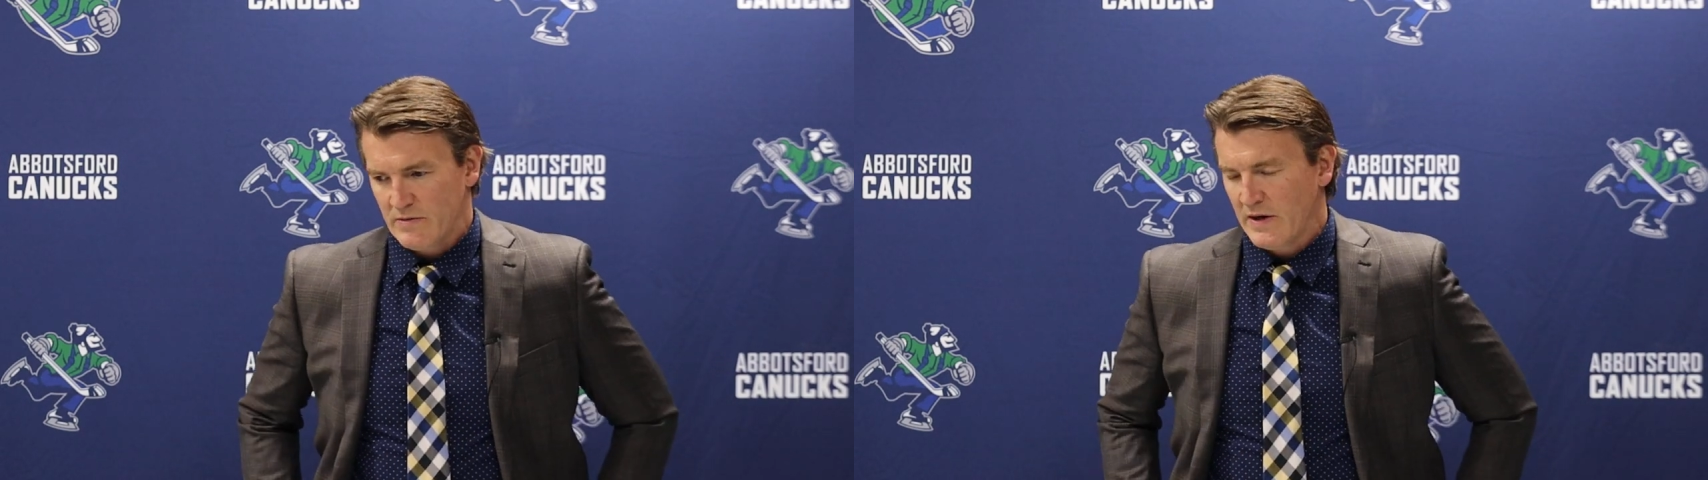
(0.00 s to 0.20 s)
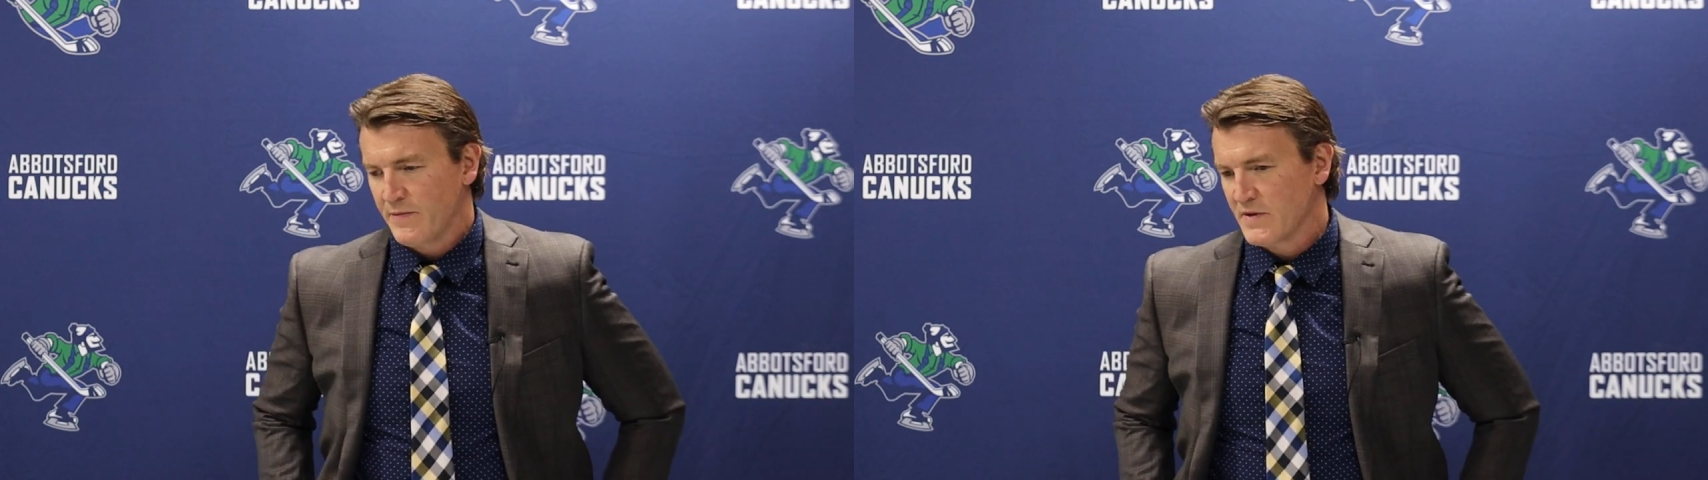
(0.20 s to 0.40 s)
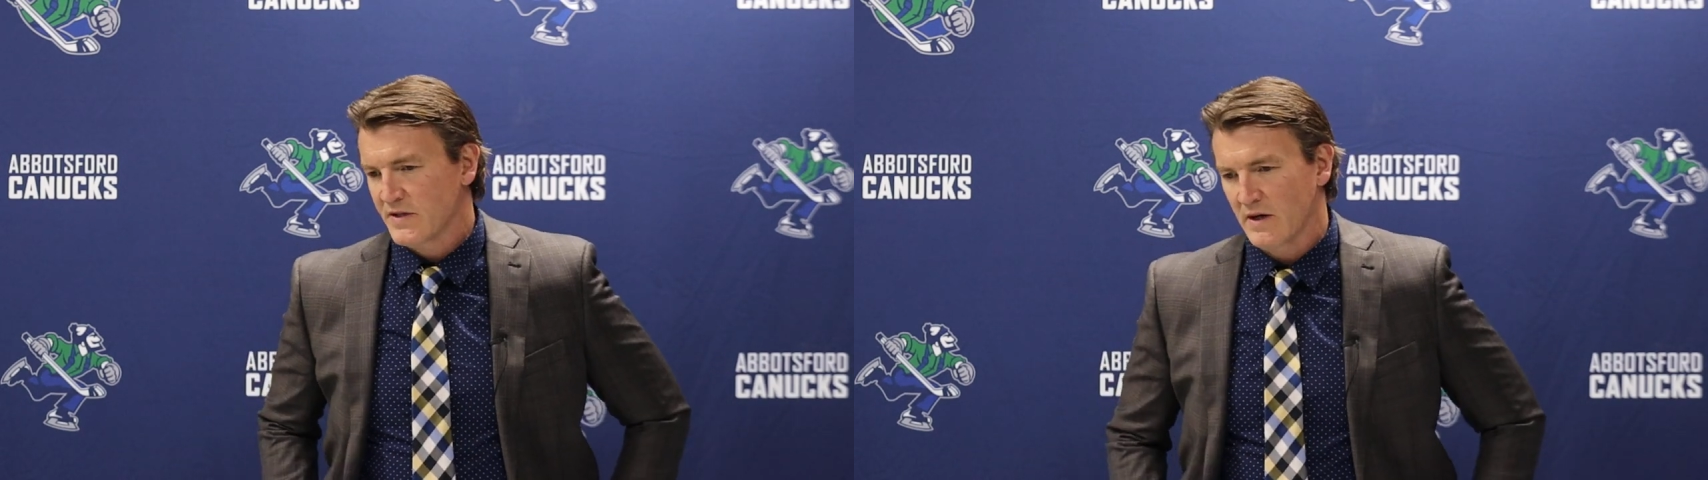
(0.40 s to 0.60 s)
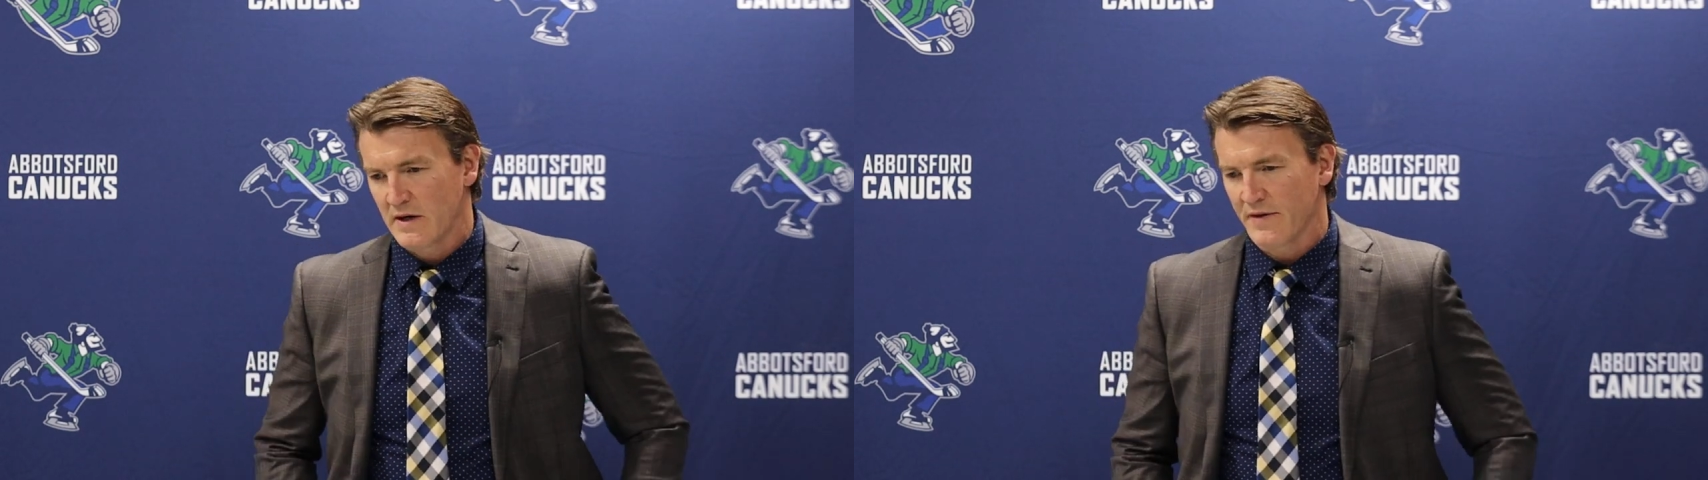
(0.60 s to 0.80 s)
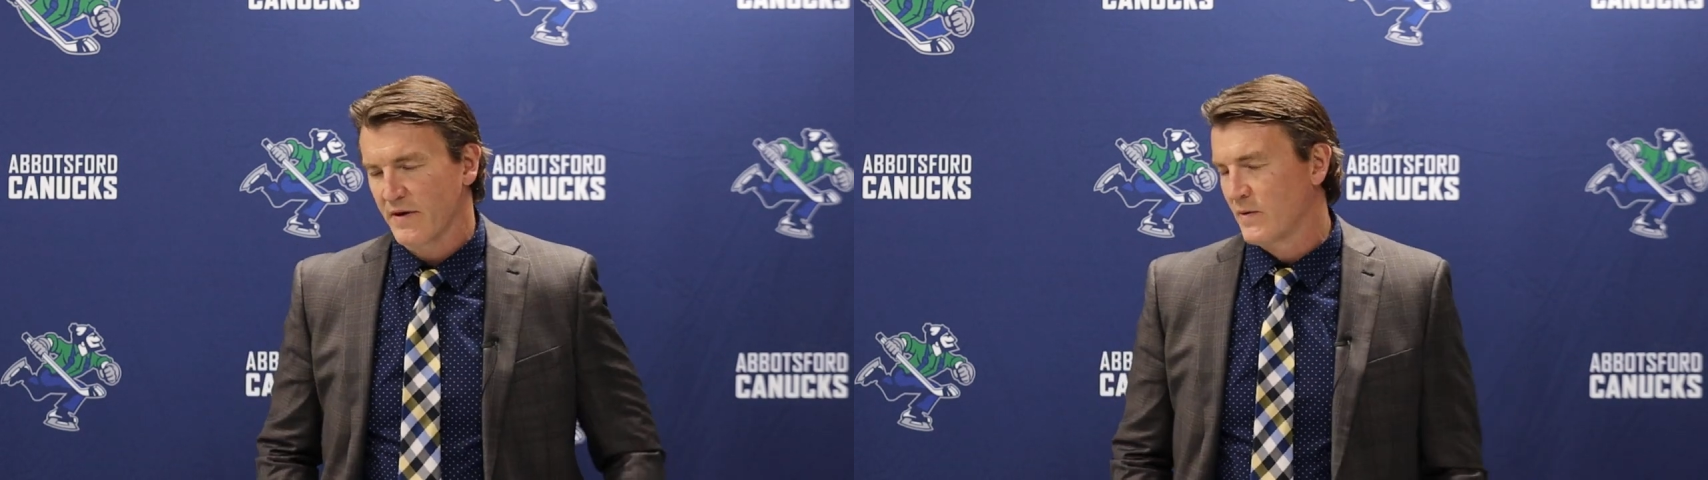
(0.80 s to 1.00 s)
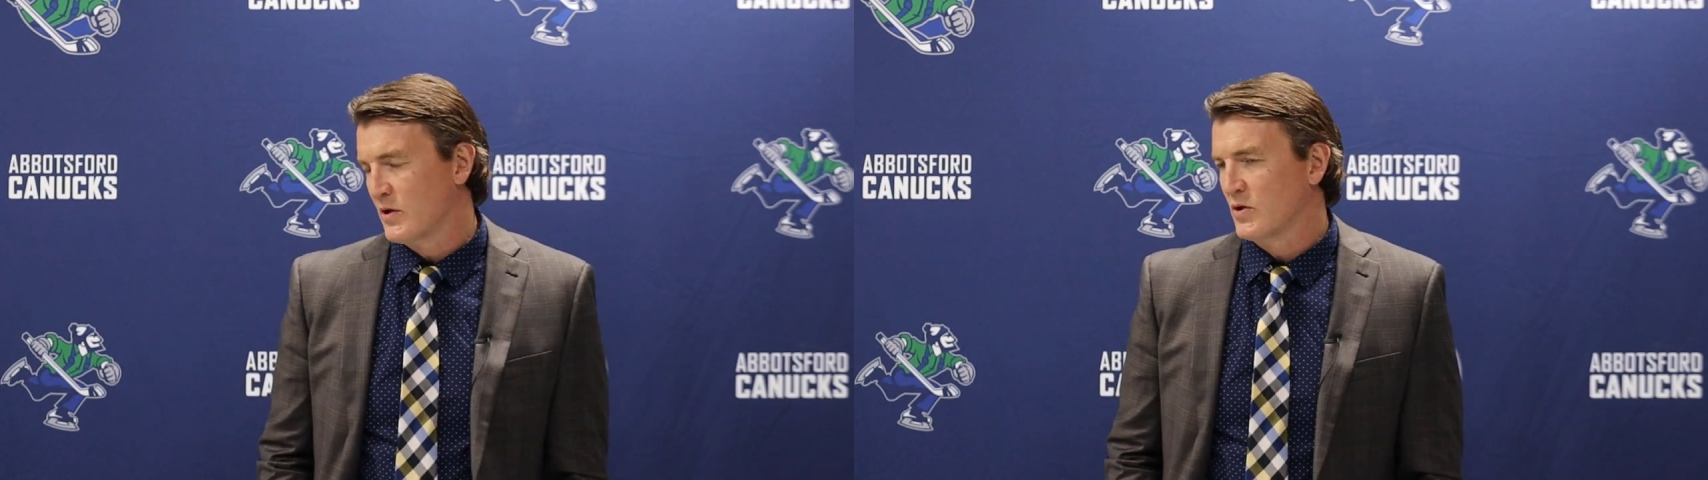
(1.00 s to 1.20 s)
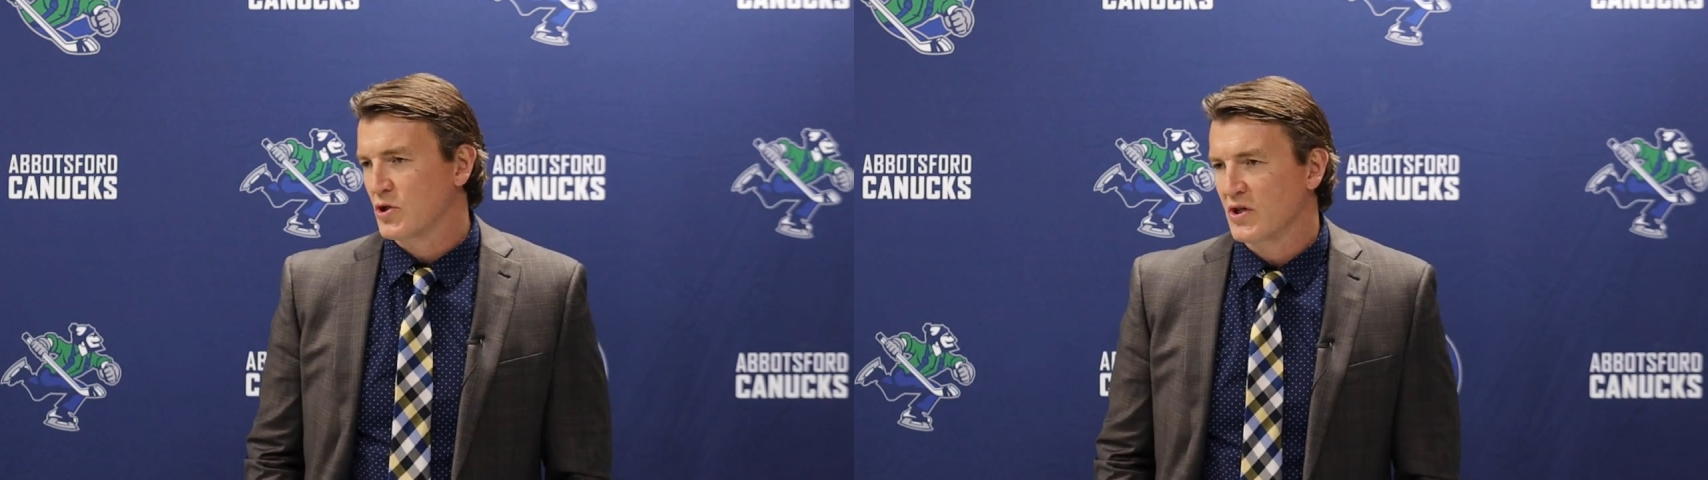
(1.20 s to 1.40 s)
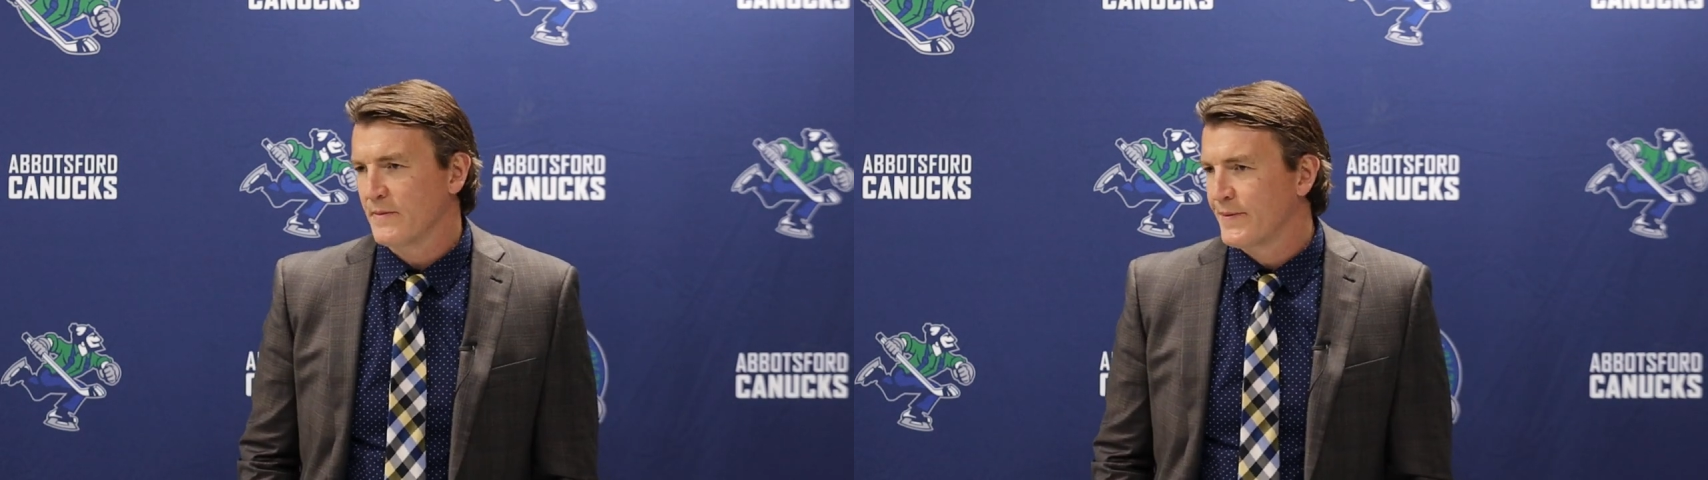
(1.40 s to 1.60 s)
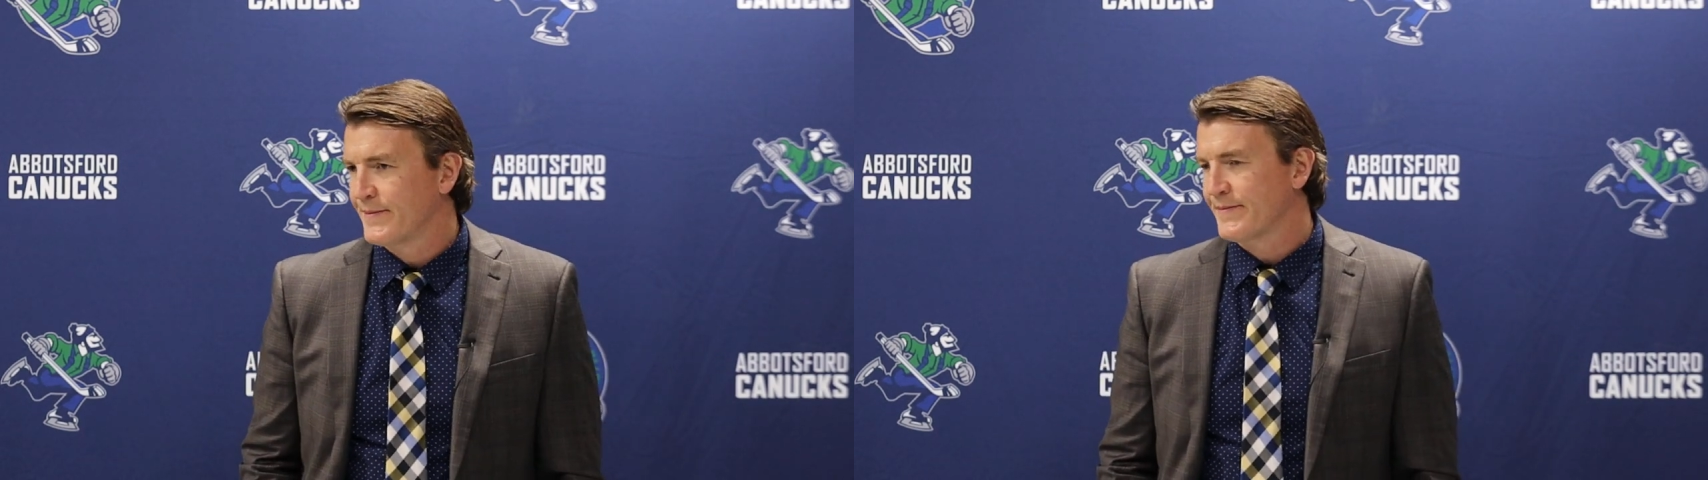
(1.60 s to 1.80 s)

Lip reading: right from the start. I thought we had good jump.